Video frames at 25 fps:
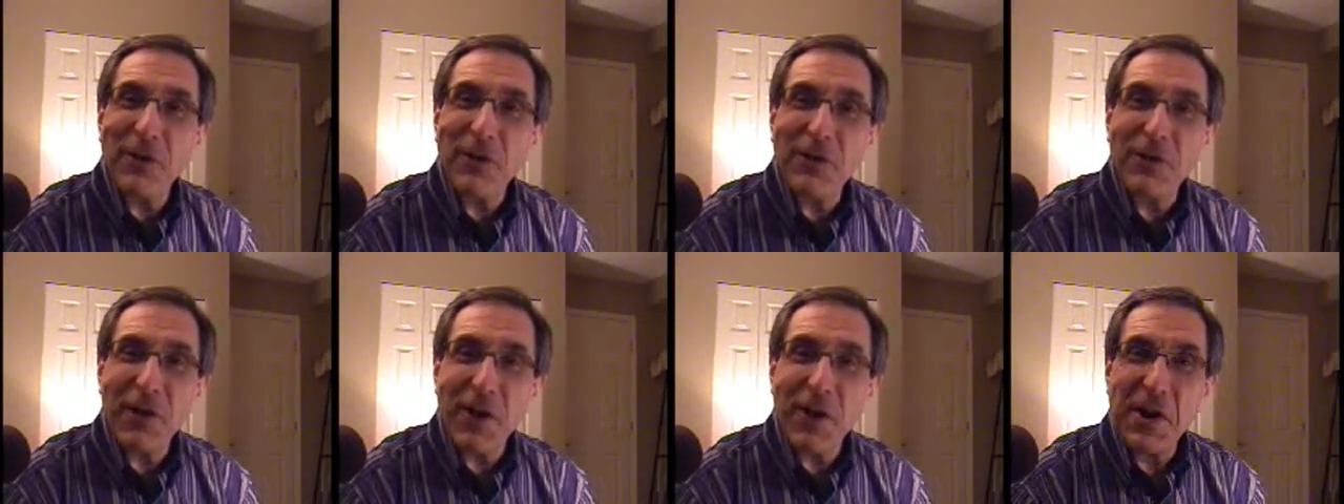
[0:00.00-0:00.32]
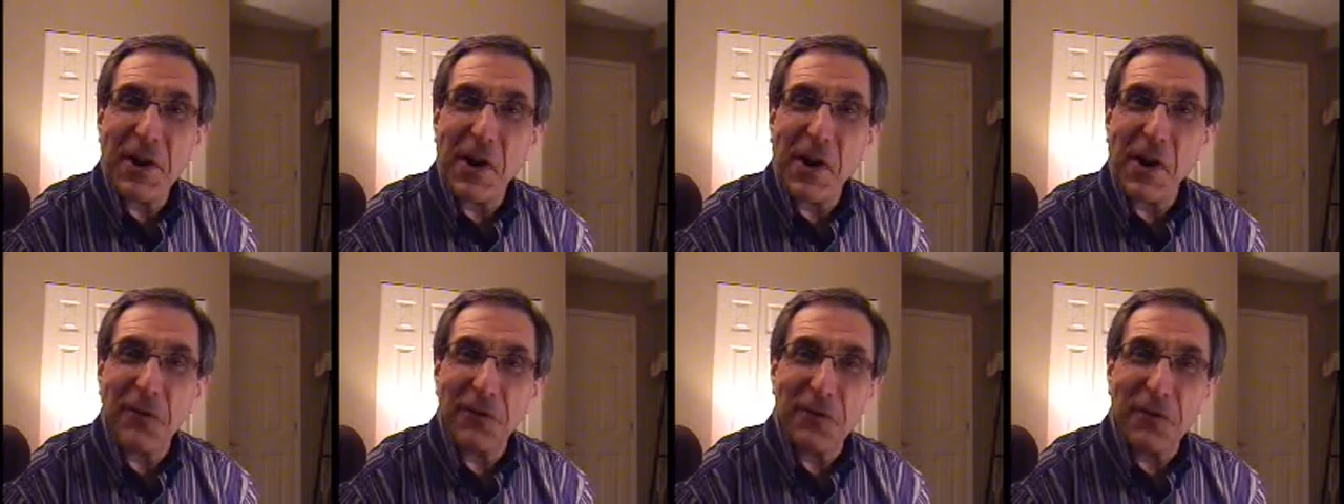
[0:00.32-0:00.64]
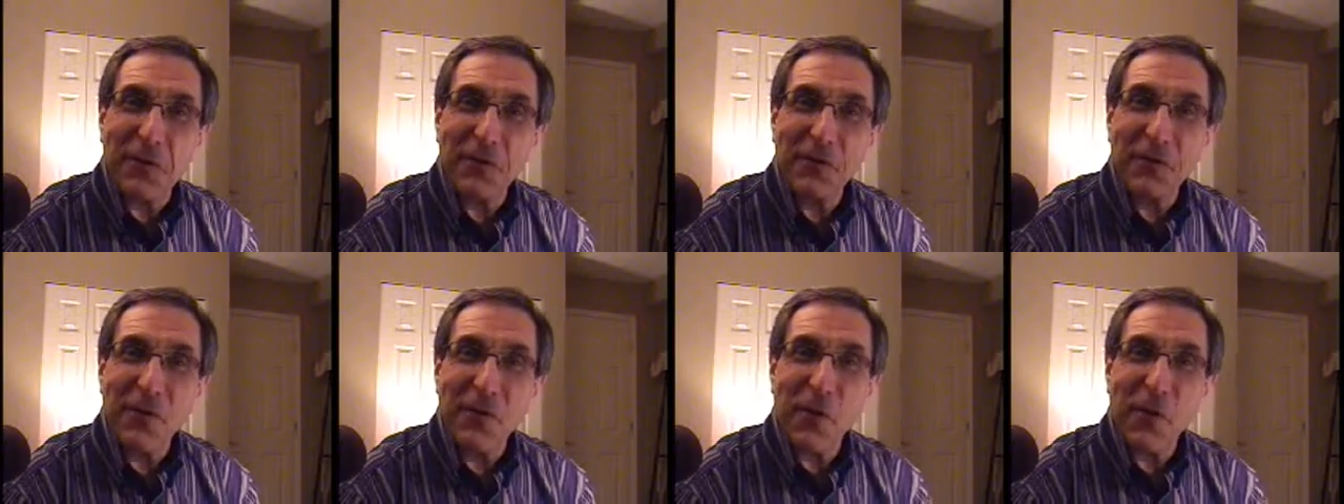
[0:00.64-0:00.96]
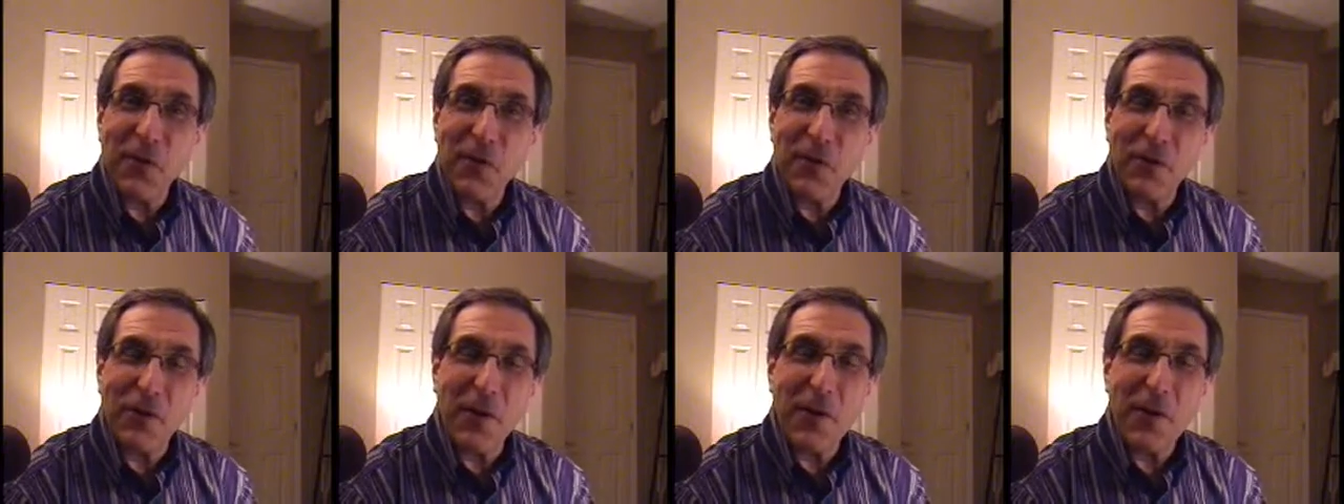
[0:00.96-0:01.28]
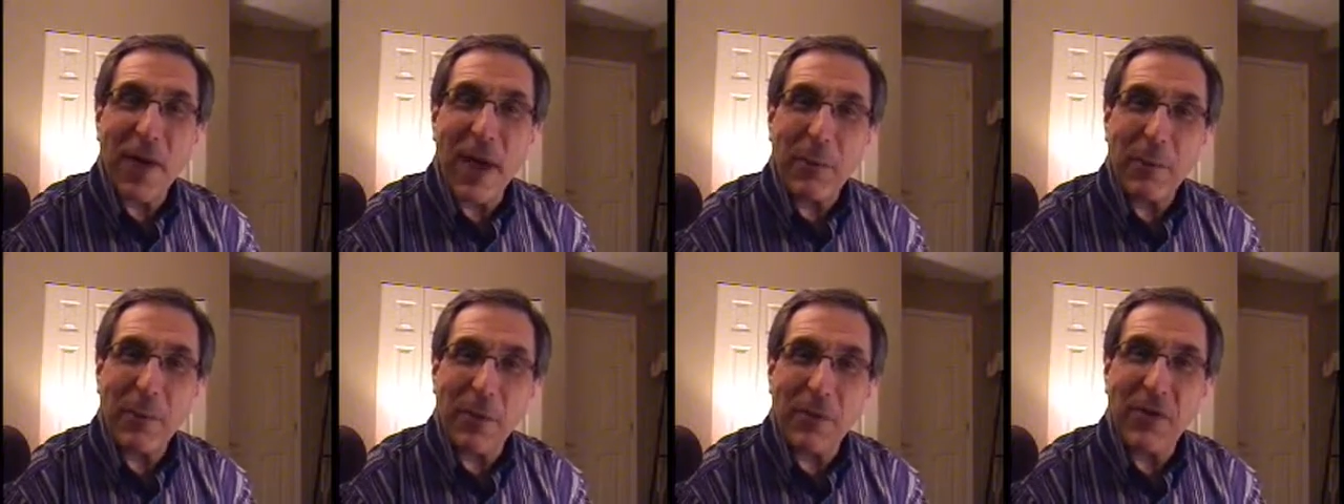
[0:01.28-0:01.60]
seagulls converged on
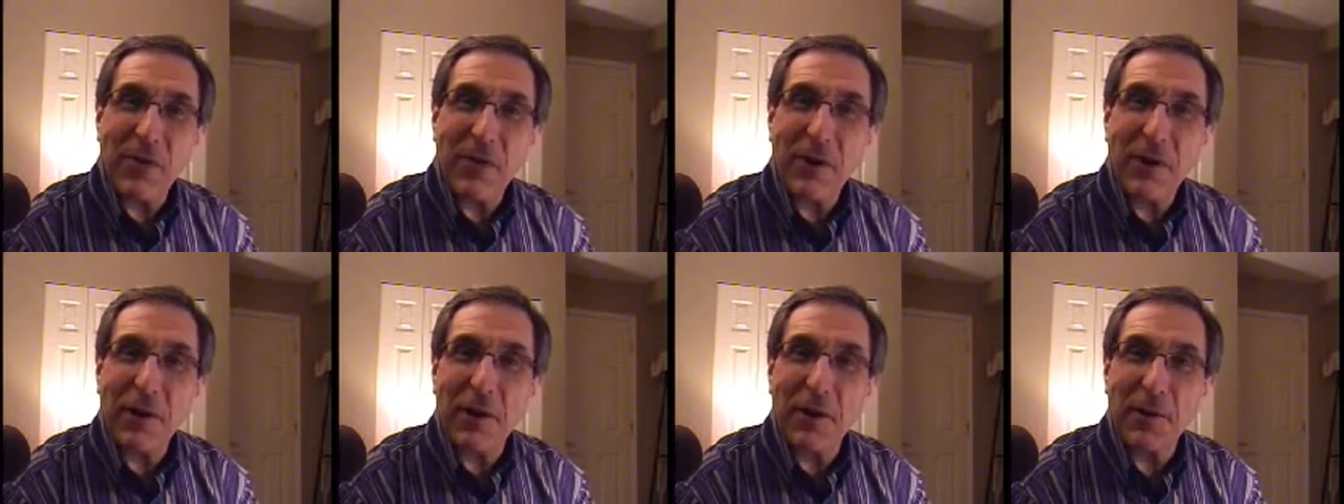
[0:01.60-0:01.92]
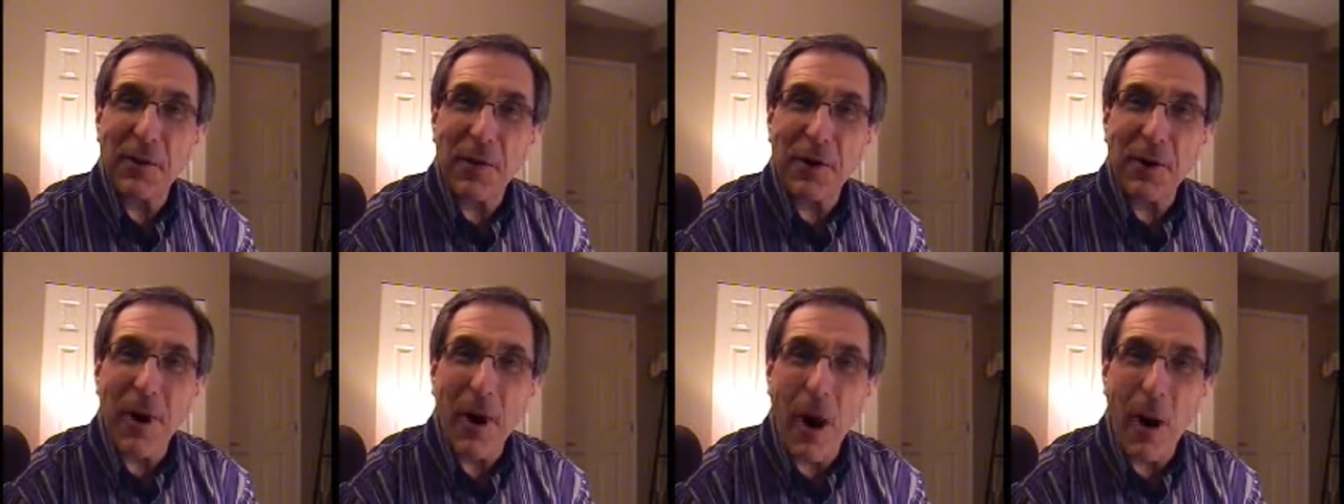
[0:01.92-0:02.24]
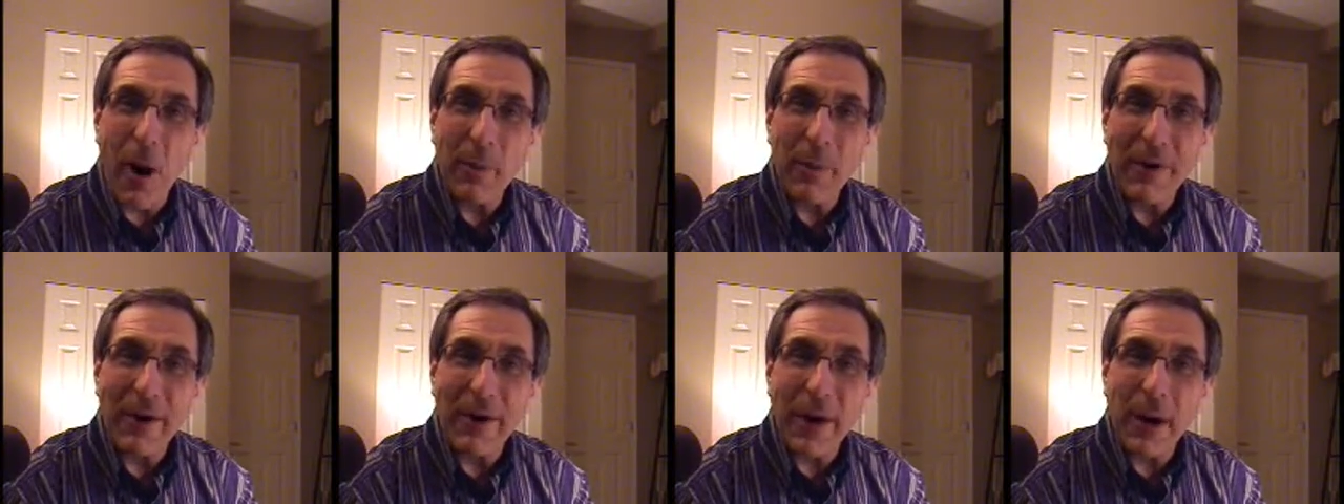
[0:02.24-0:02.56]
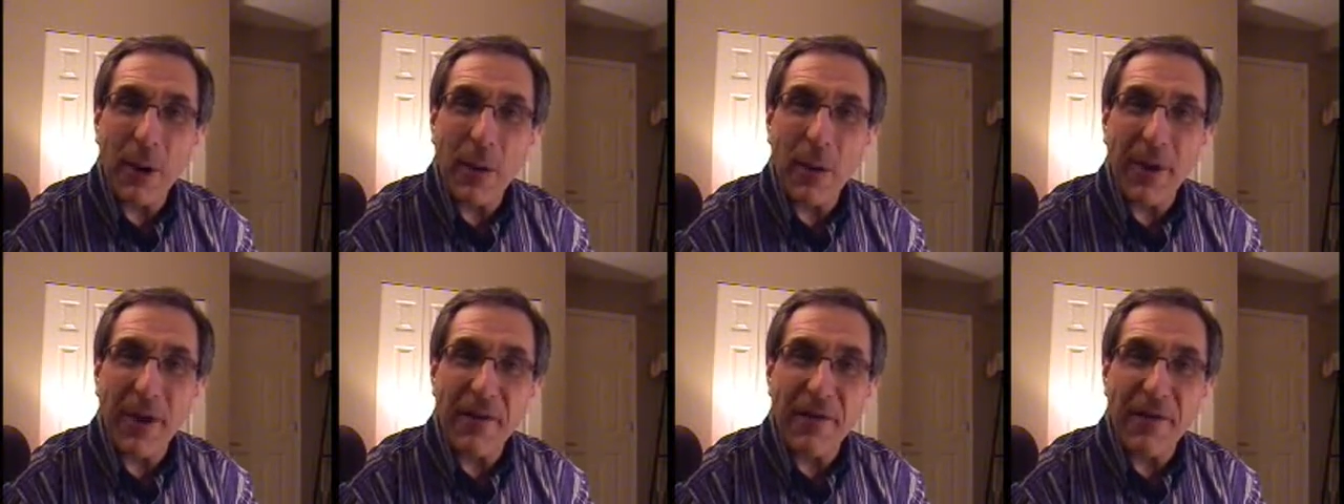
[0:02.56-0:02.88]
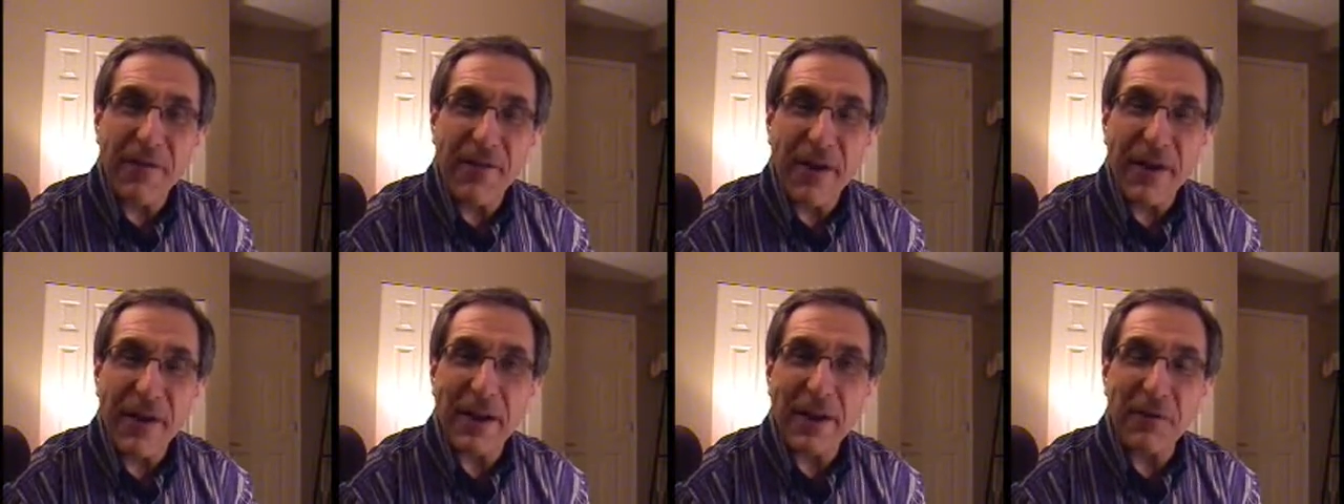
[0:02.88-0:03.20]
that particular common area,
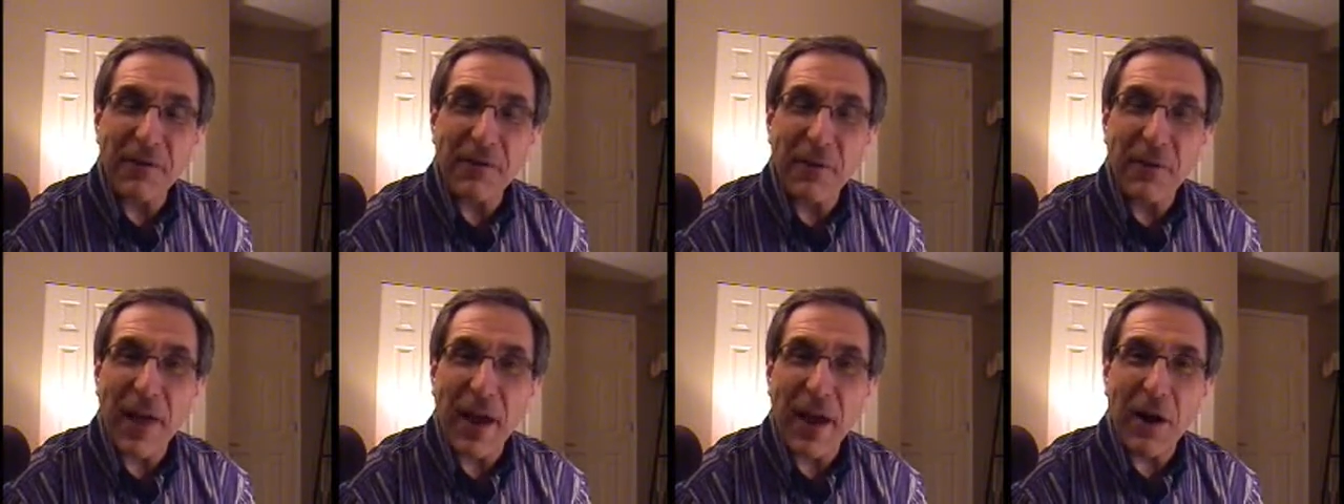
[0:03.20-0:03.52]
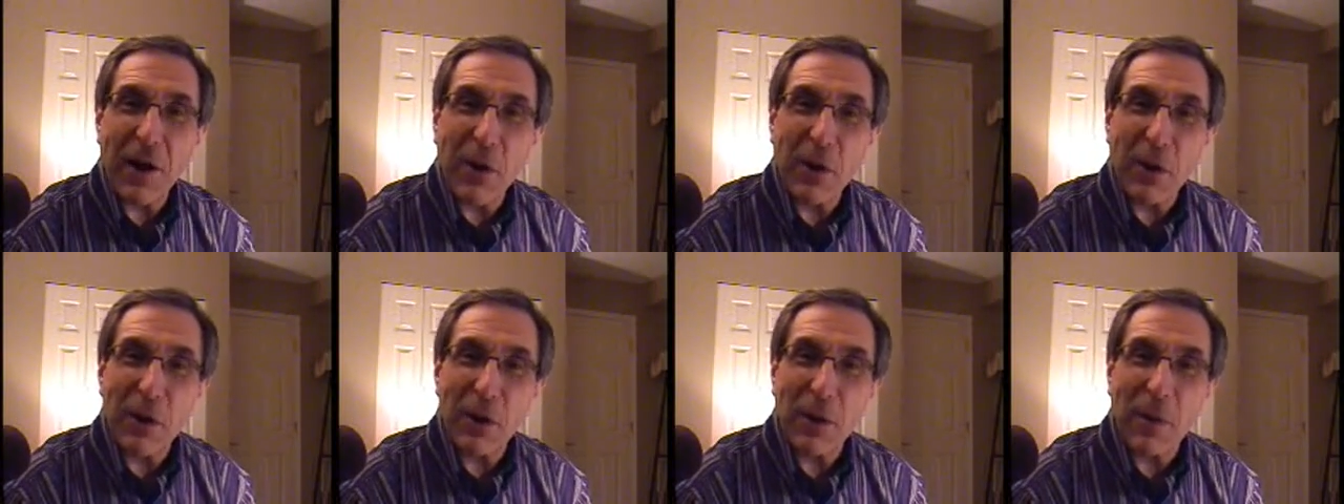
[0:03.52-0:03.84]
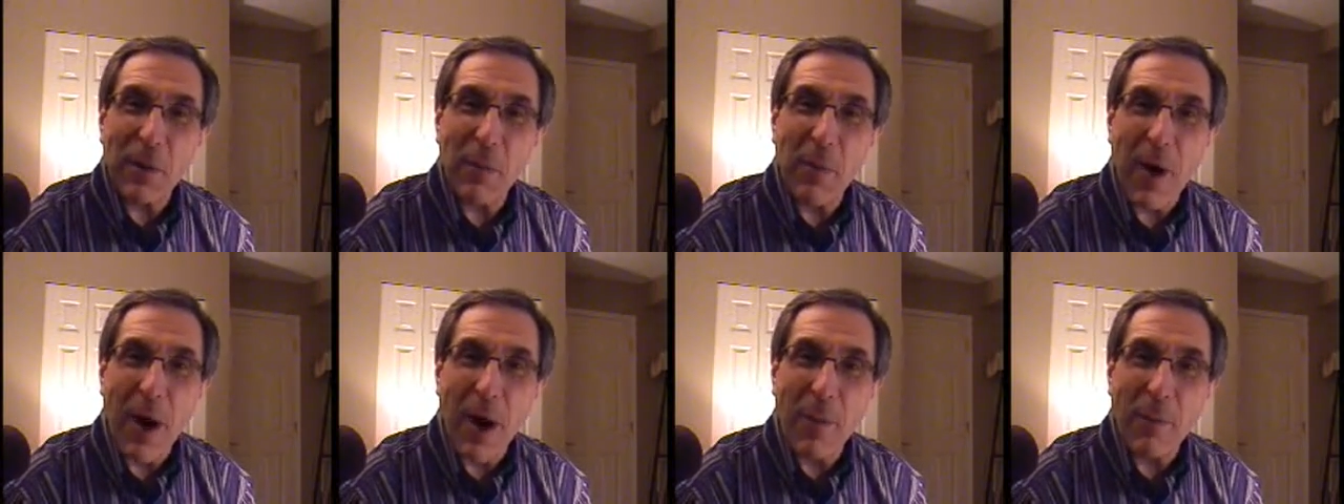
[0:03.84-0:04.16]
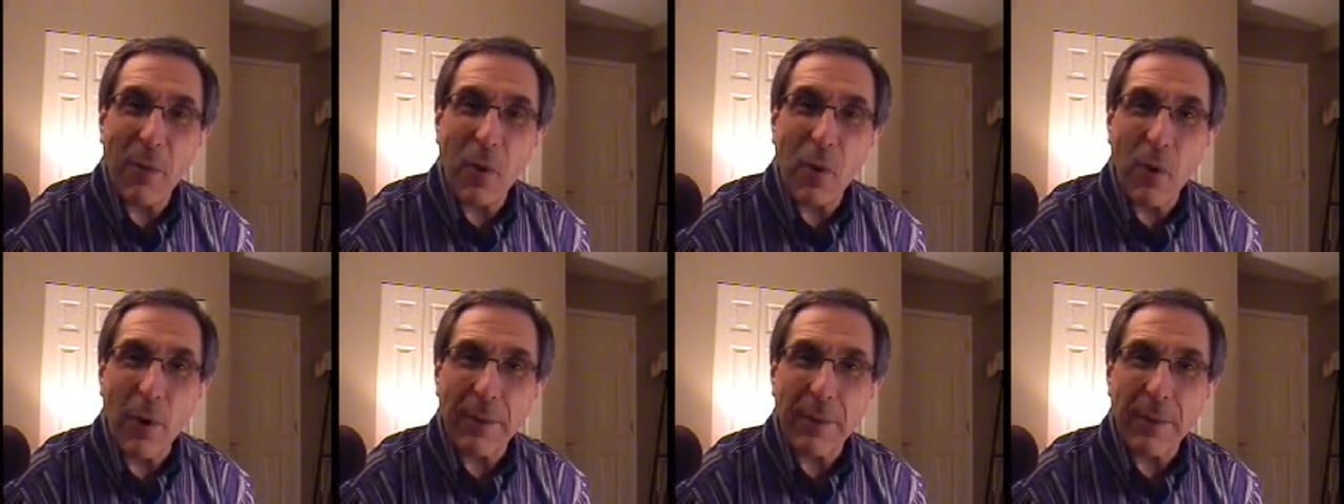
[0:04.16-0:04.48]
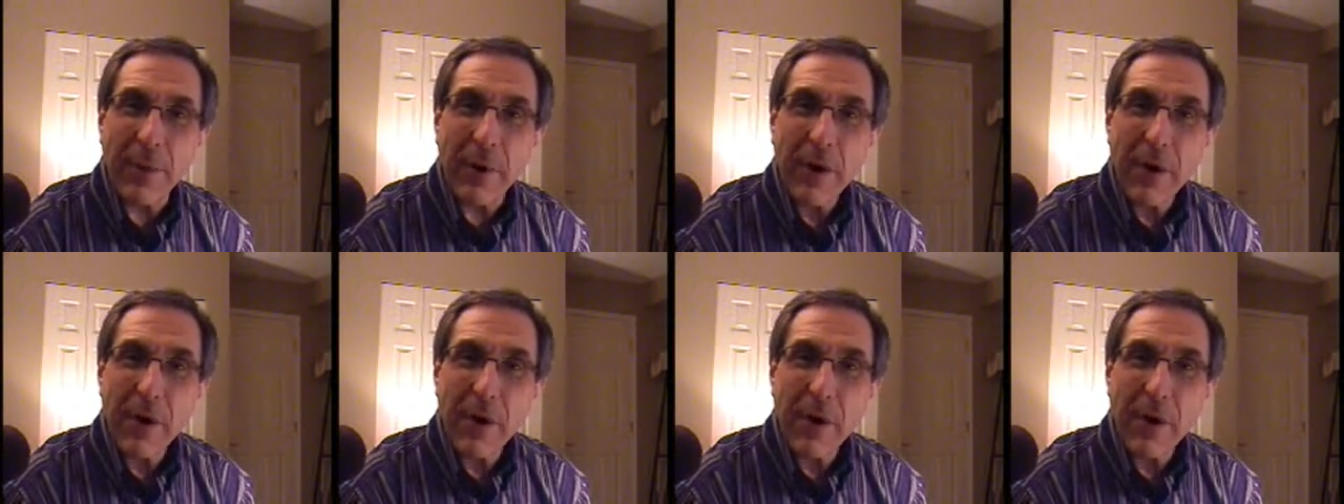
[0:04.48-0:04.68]
fighting for that kernel of popcorn.